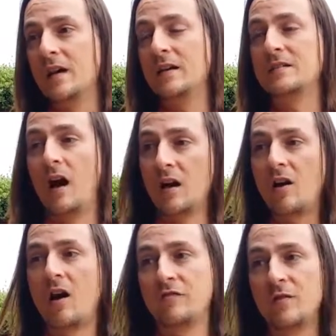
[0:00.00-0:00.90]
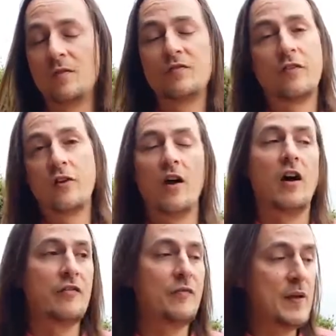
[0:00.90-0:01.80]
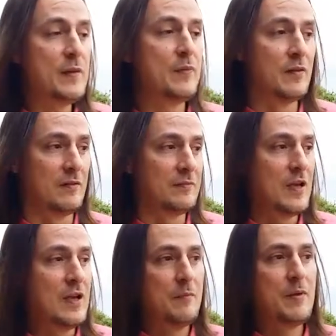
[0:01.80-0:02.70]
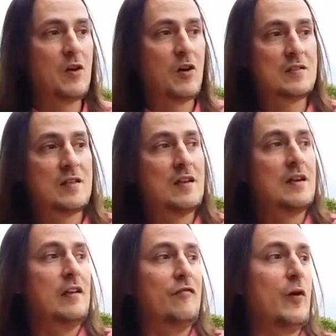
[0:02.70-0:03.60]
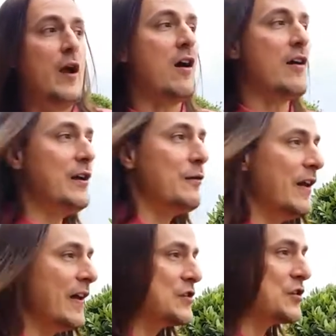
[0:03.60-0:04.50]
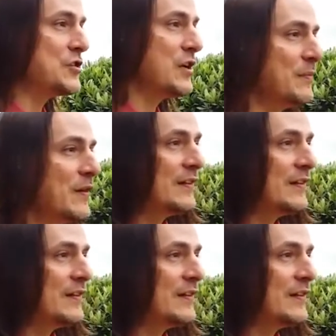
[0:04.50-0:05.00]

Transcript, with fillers: is uncomfortable for a lot of people because if we are in a relationship,